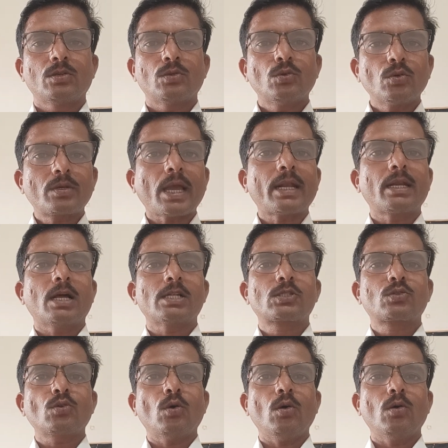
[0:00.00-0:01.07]
You can
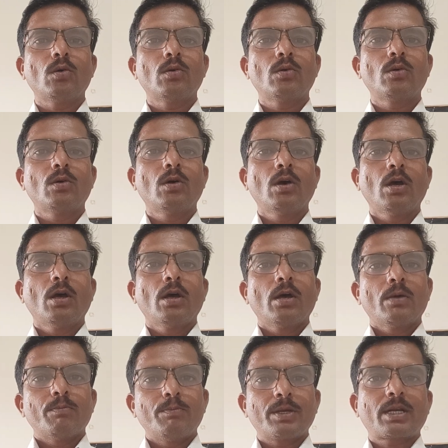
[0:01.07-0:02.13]
also
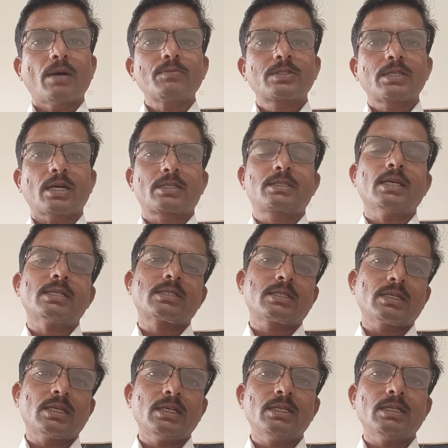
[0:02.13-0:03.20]
become
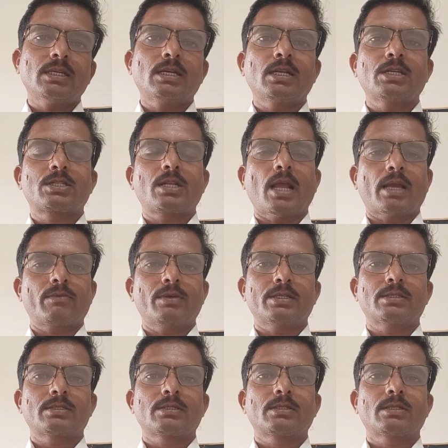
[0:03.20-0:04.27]
success in English language.
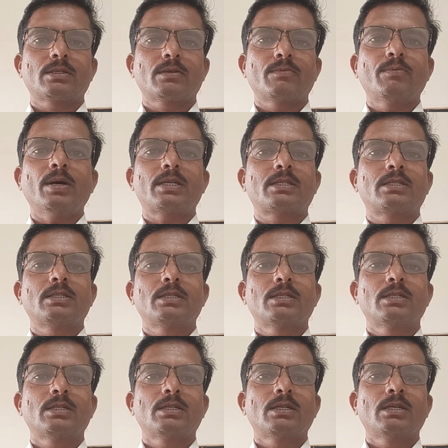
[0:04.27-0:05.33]
But
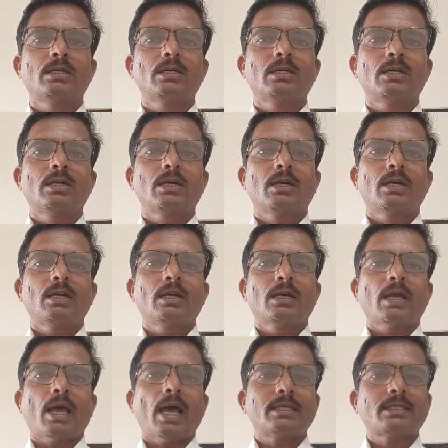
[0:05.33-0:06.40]

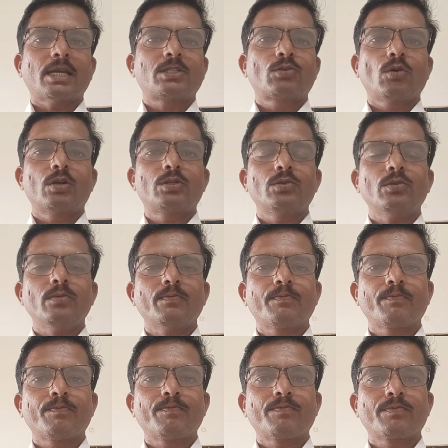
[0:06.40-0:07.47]
as I told you,
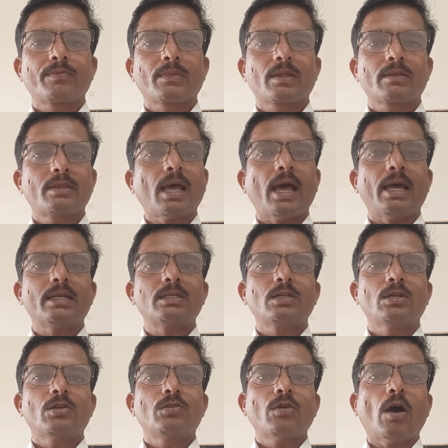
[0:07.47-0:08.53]

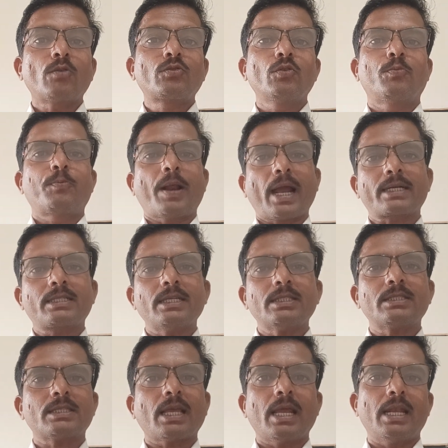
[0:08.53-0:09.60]
that you have to
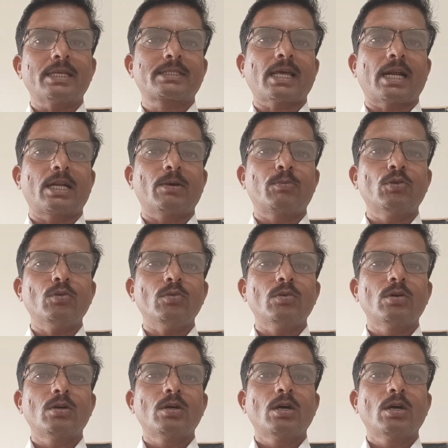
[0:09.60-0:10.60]
practice LSRW,